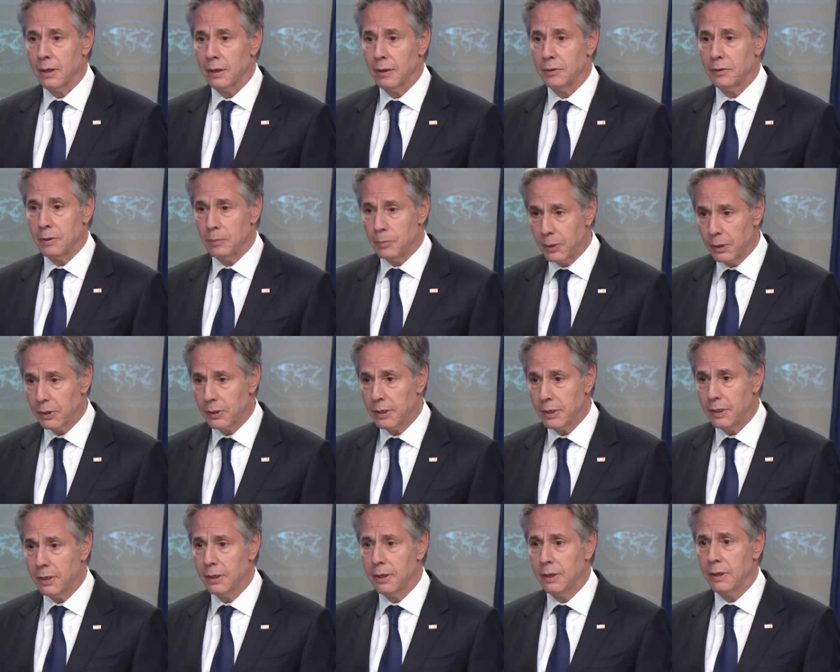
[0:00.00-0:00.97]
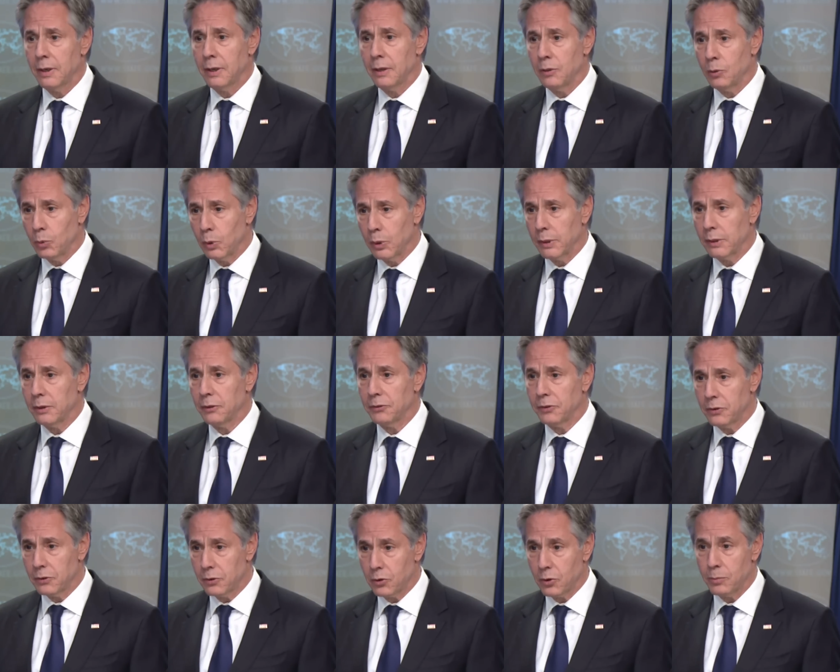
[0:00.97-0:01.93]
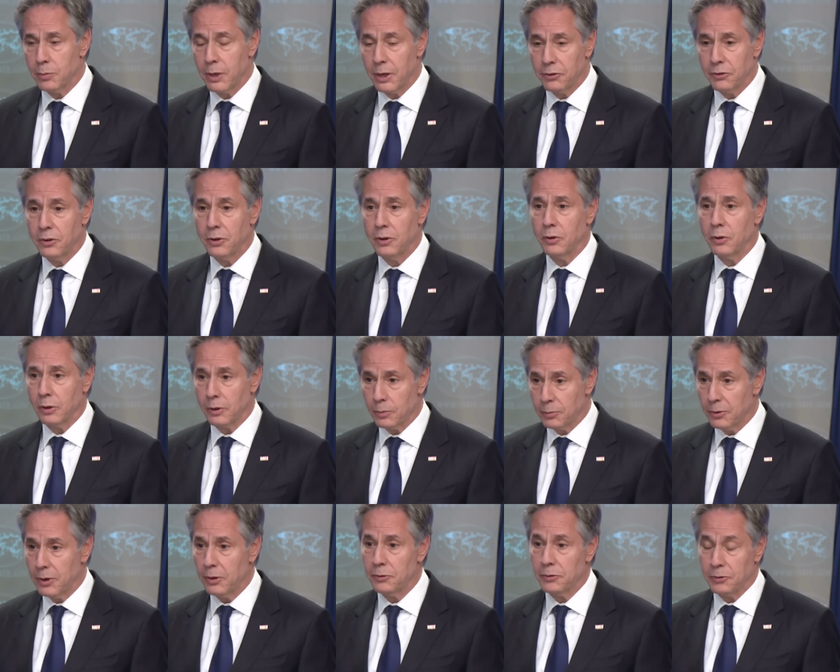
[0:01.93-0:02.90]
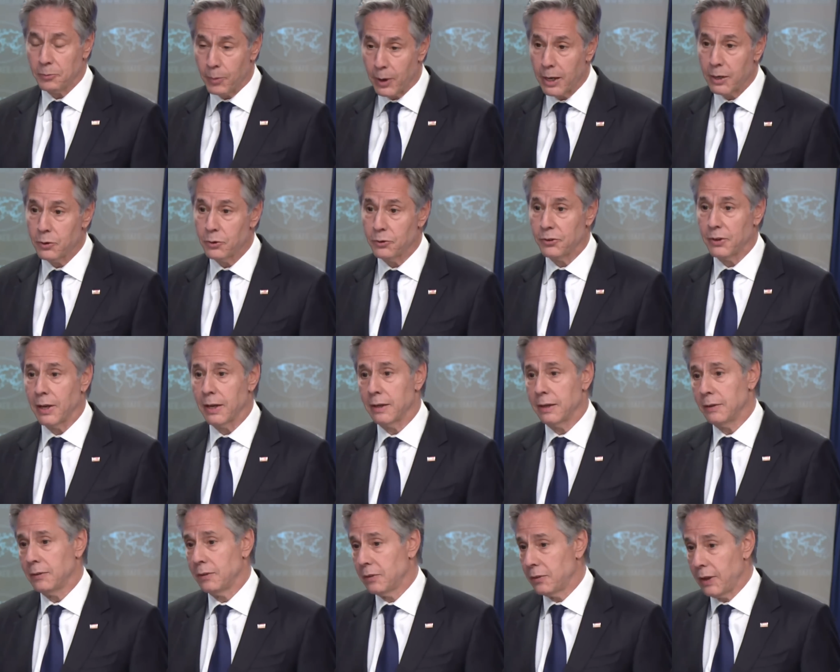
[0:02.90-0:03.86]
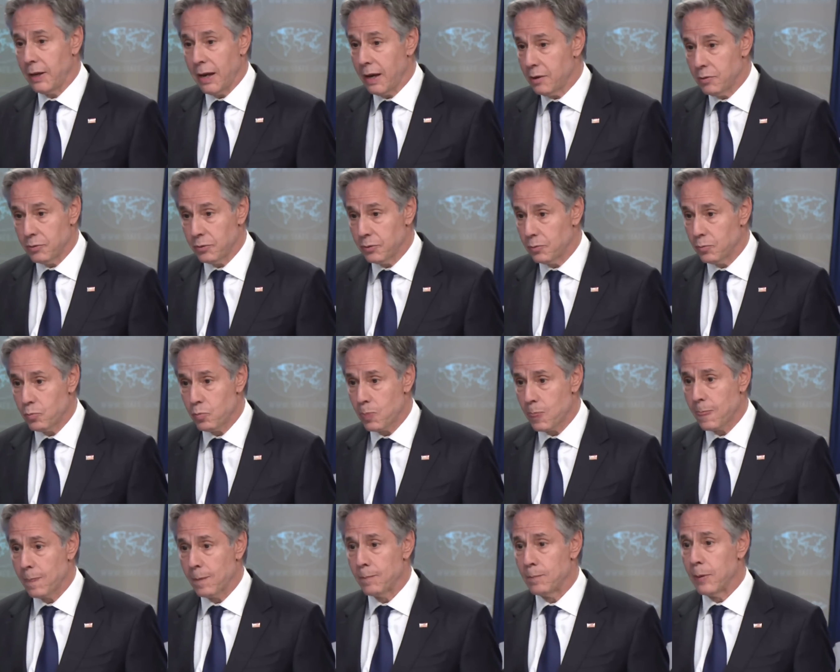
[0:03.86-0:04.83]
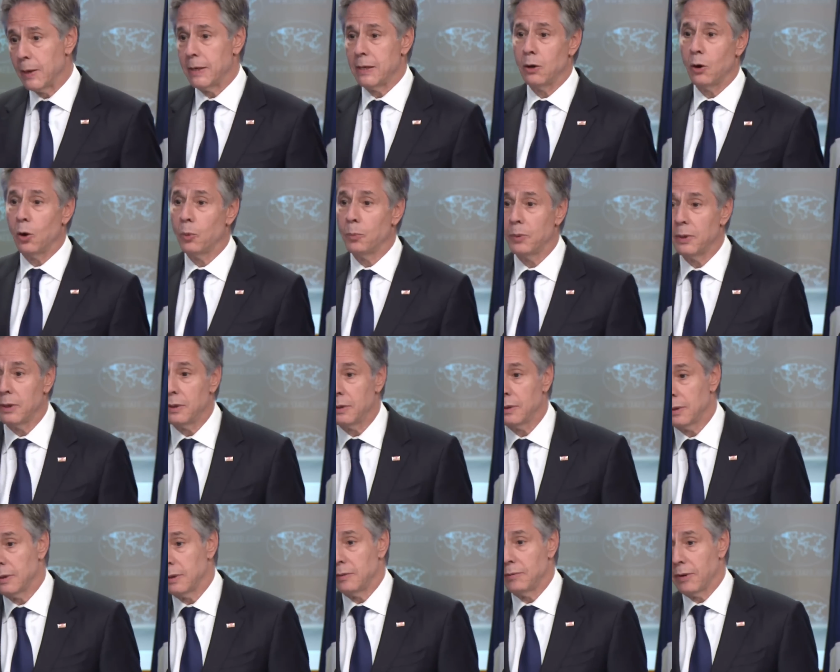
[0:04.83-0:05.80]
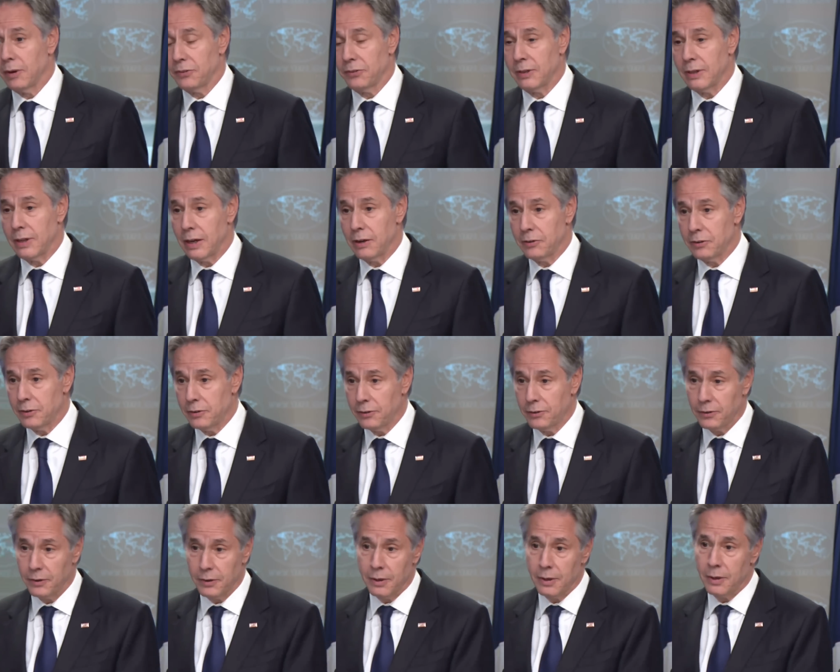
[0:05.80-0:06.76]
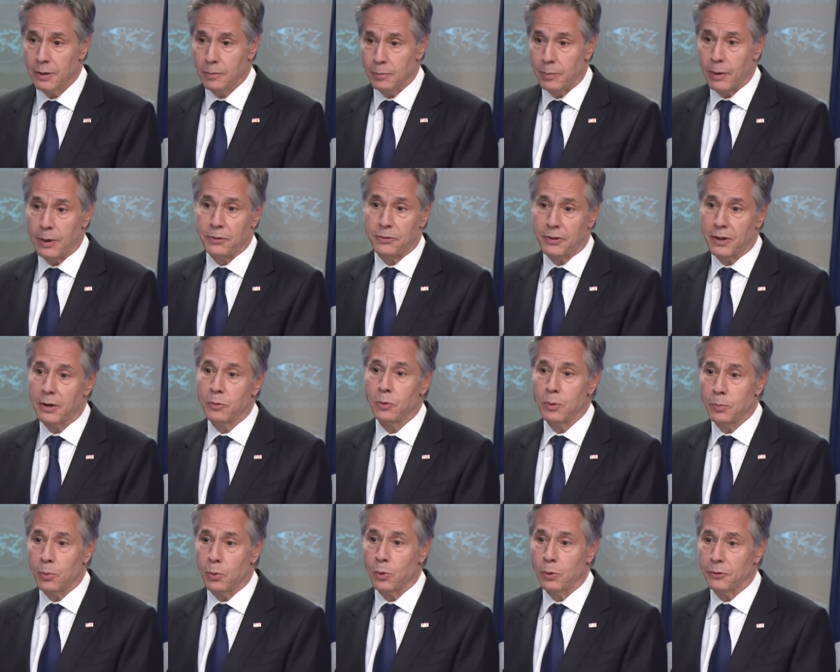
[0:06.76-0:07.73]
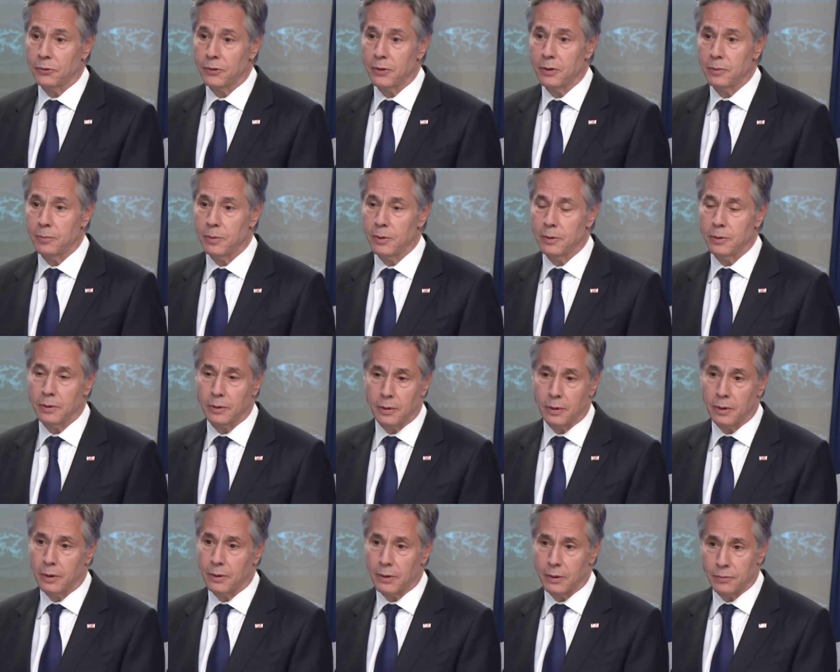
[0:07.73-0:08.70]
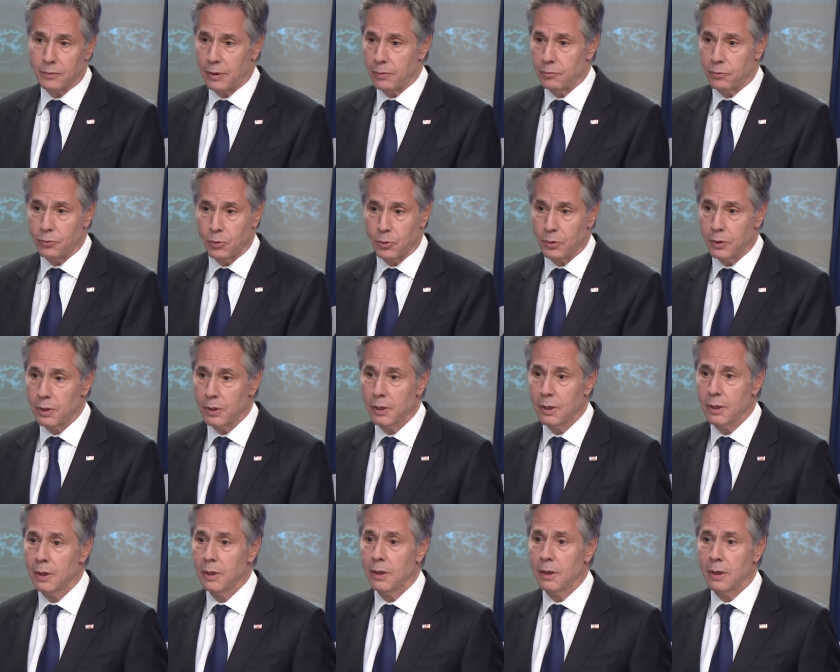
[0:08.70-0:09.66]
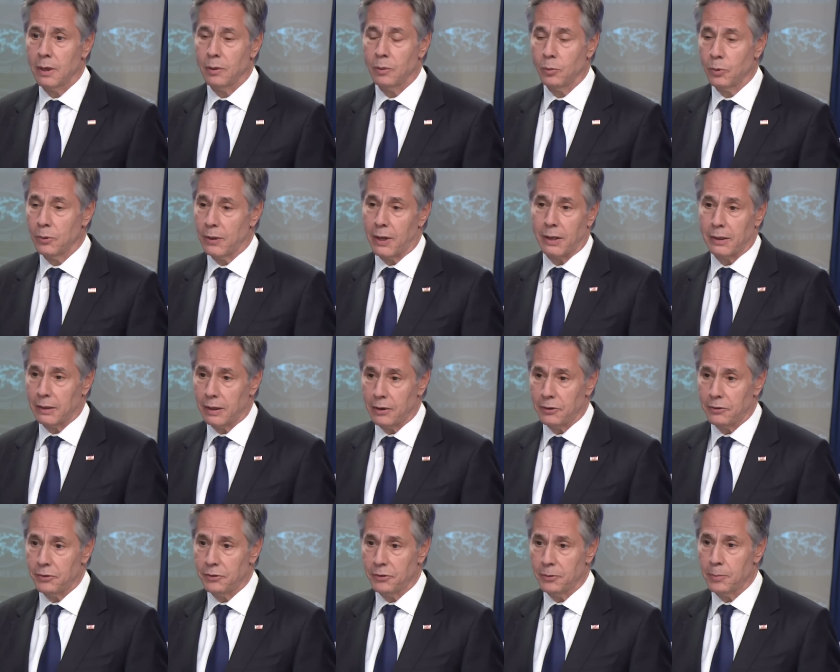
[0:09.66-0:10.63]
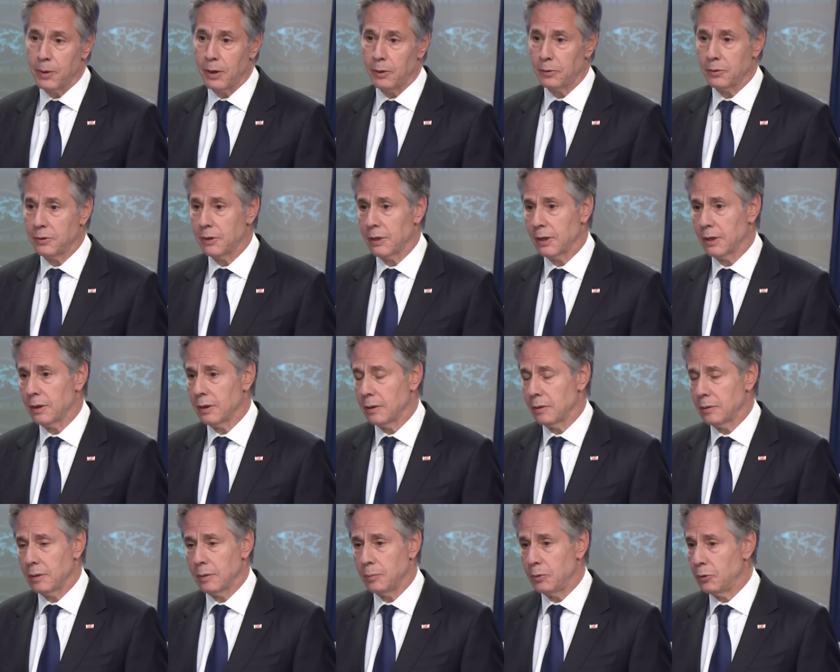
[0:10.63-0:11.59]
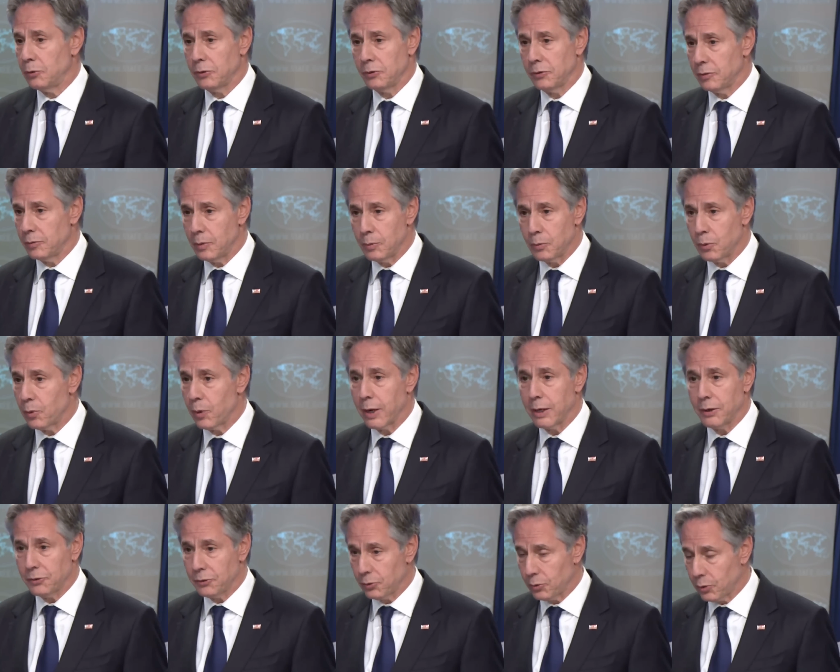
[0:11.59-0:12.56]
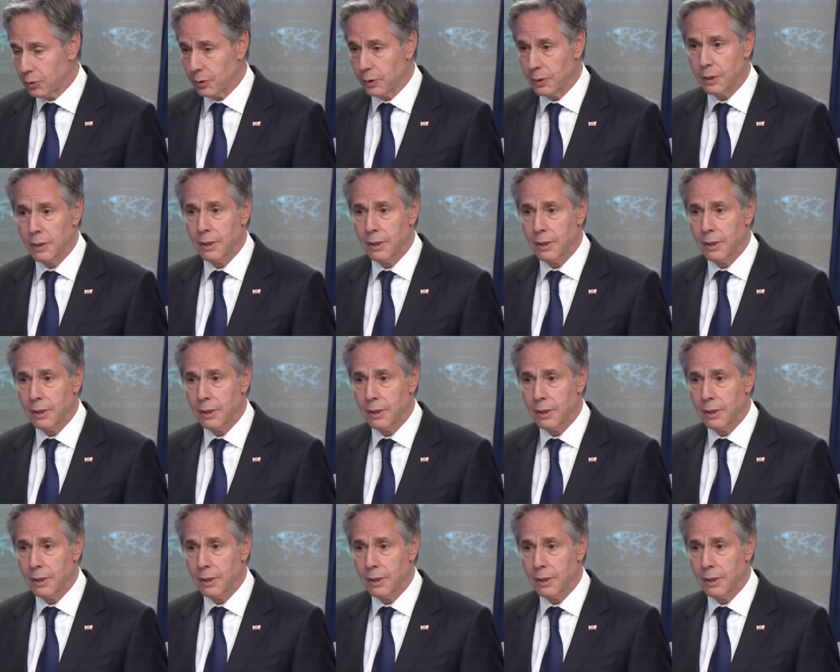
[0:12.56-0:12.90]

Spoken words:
The ability, the willingness, the determination to look themselves. It's my understanding that they have many open investigations based on reports that have come forward with allegations about abuses of human rights or